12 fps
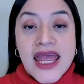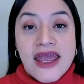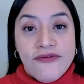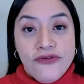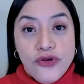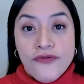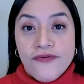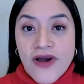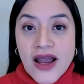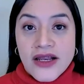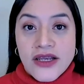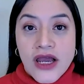If you
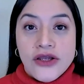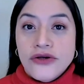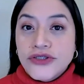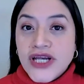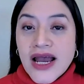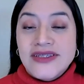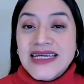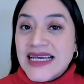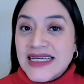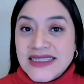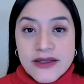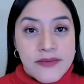find your child
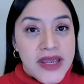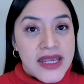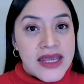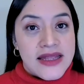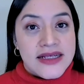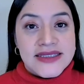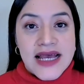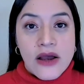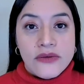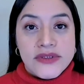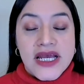isn't making the sounds